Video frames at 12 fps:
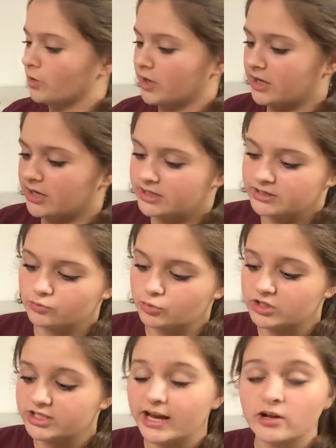is
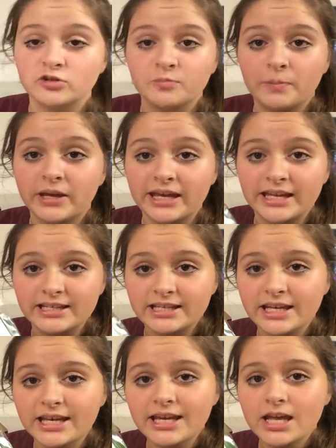recycled P E
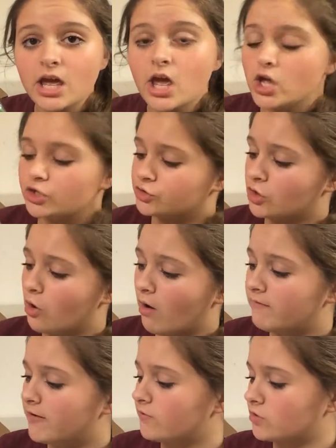T. So
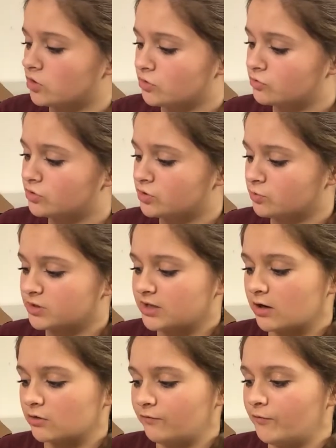I've never used
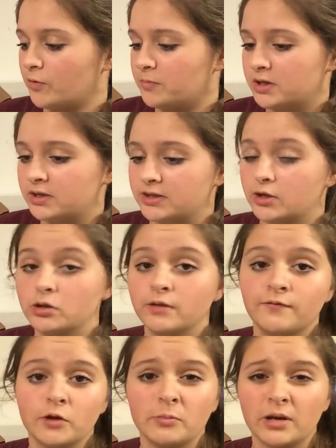recycled filament. The only
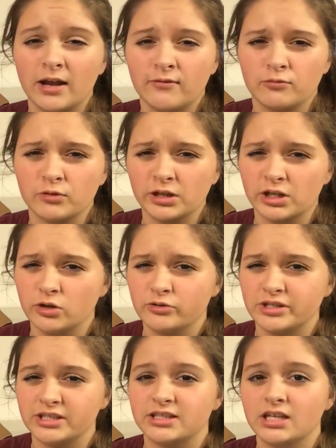filament I've really
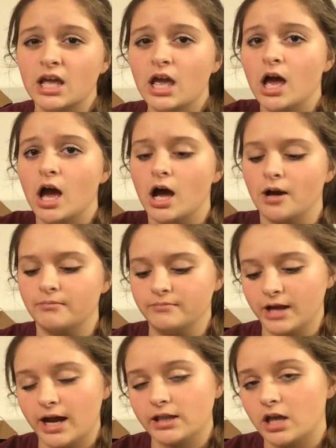used is
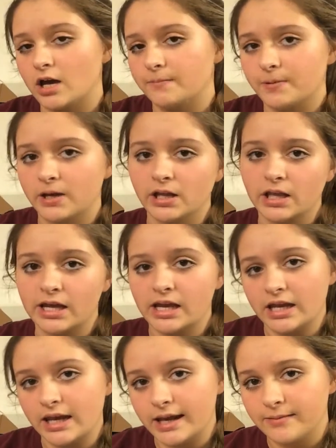um, nylon, P L
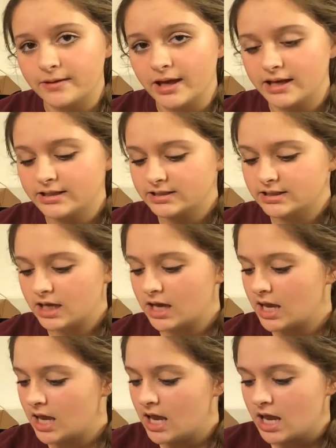A, and A B S.
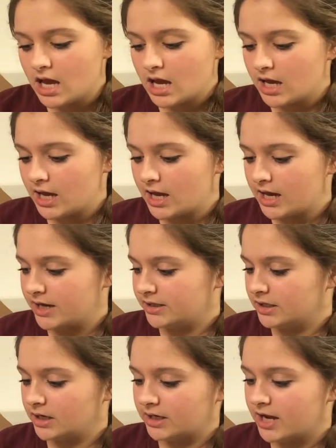
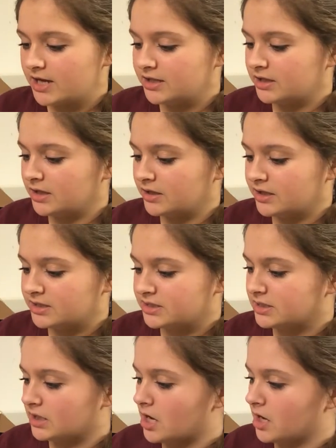And again,
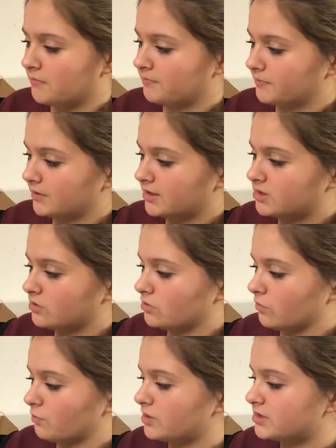this um, lets you
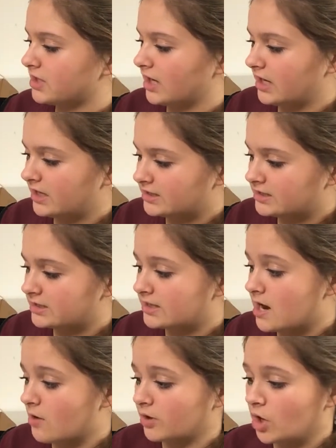know print settings.
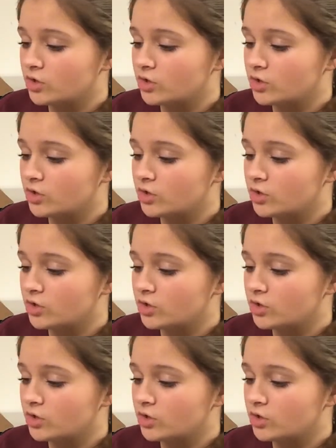Now it